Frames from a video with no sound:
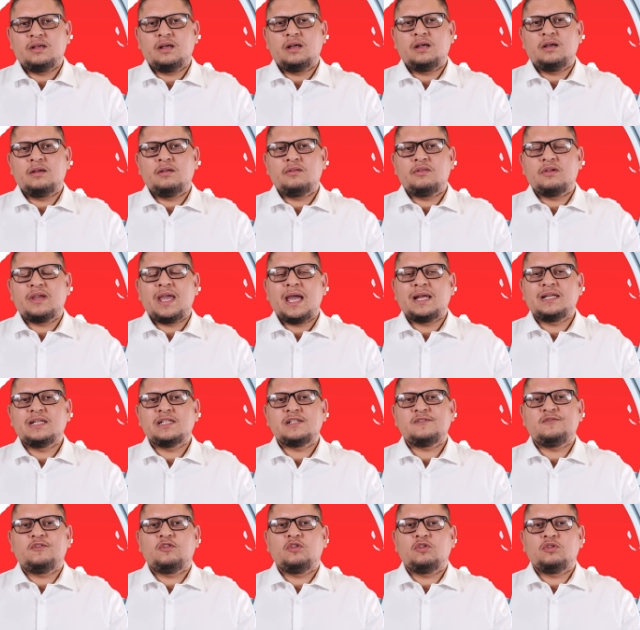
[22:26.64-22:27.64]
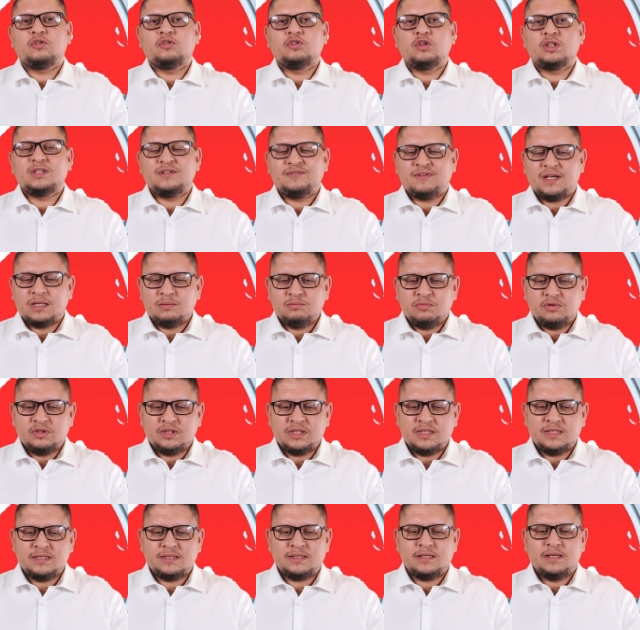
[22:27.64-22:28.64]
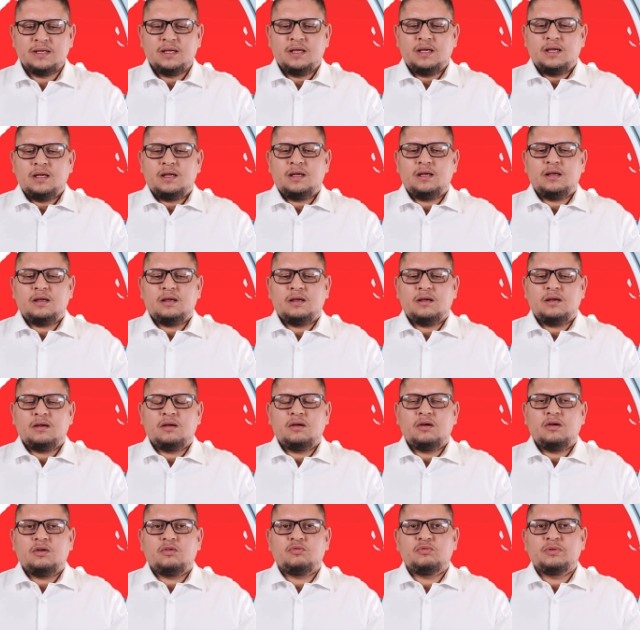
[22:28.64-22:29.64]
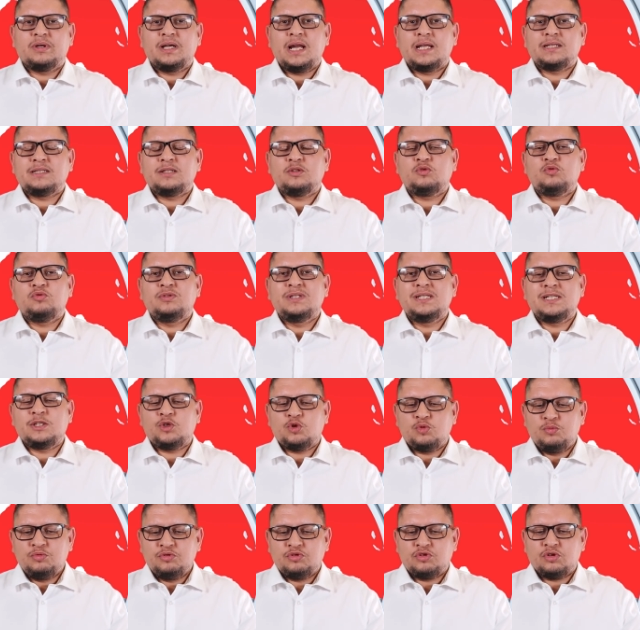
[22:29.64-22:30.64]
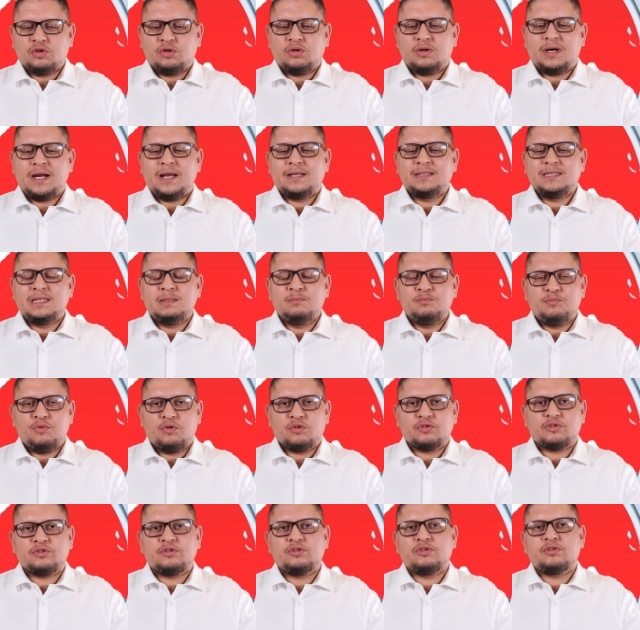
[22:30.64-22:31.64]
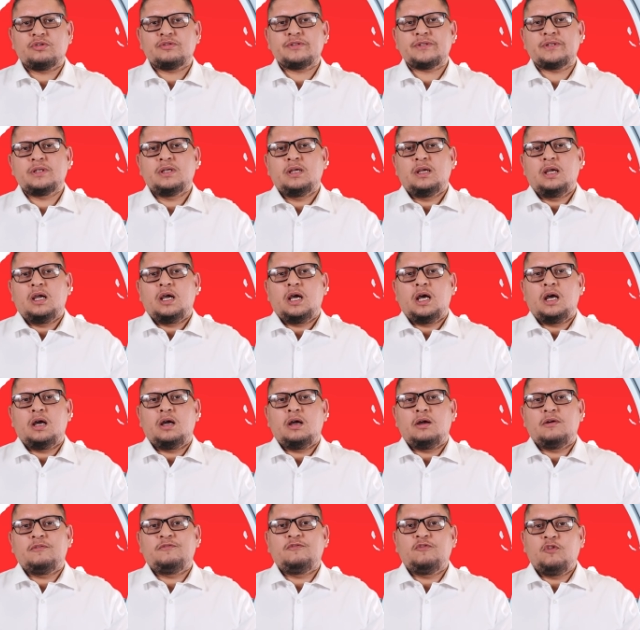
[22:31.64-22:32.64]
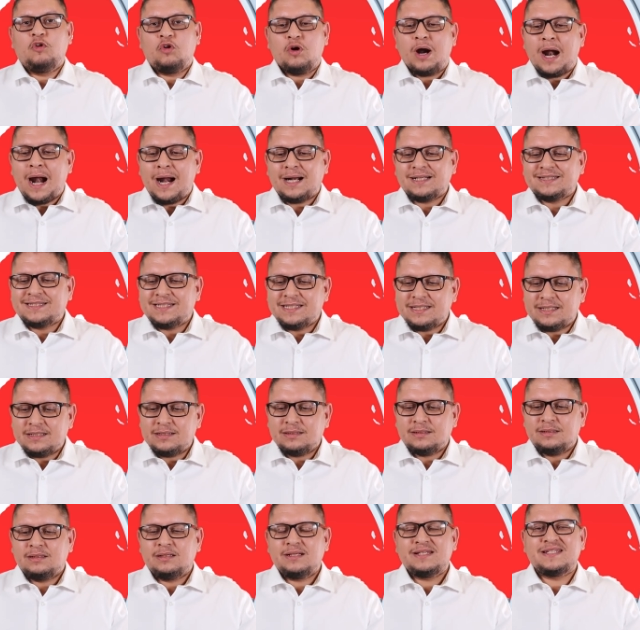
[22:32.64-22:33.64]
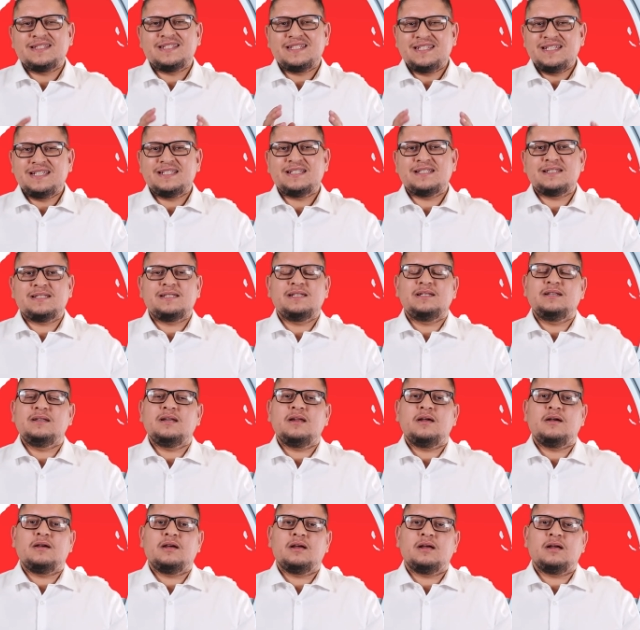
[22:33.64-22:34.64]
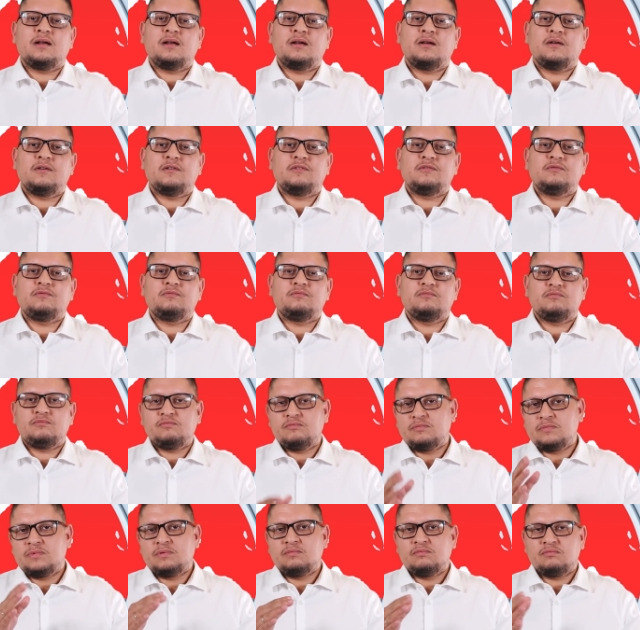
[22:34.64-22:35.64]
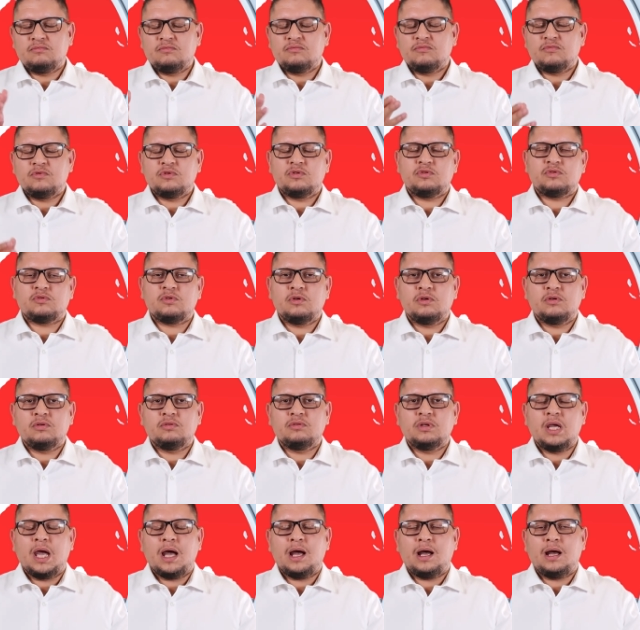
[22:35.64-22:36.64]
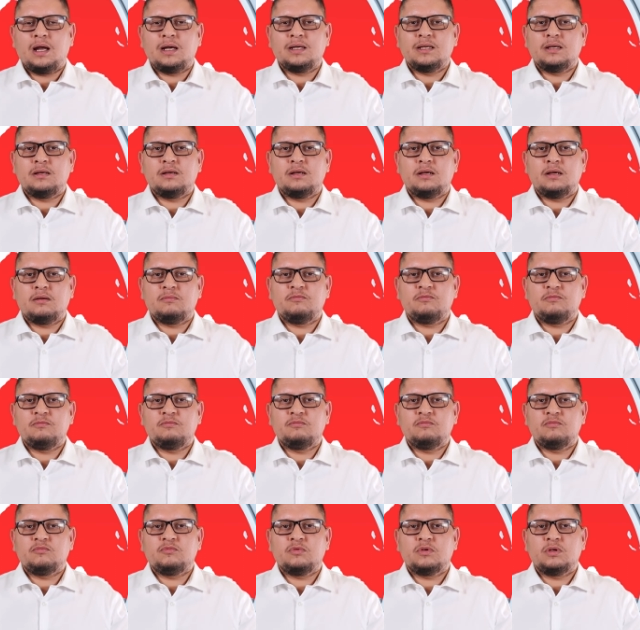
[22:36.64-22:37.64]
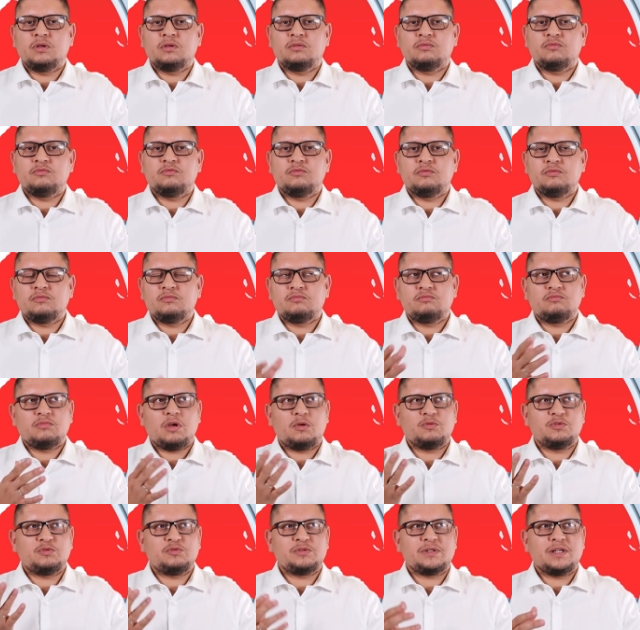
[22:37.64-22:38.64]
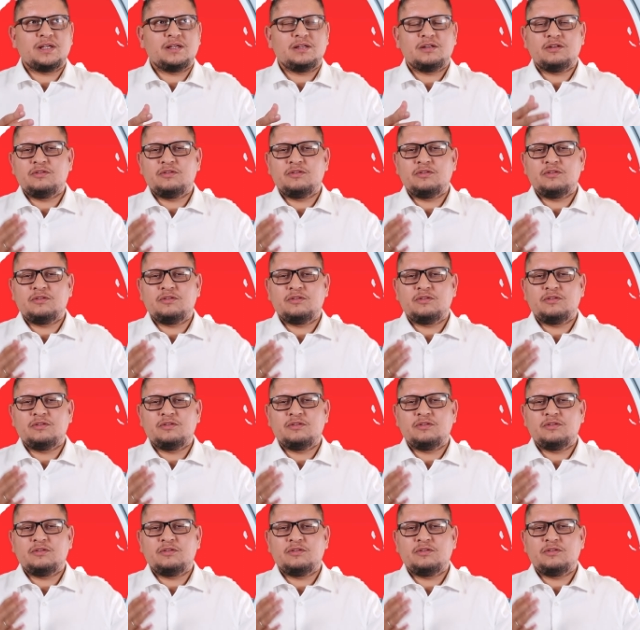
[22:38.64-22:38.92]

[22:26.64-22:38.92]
uh, the guidance for notified bodies uh, related to distributor and importers uh, for Article 16. Um, so yeah, uh, uh, how to say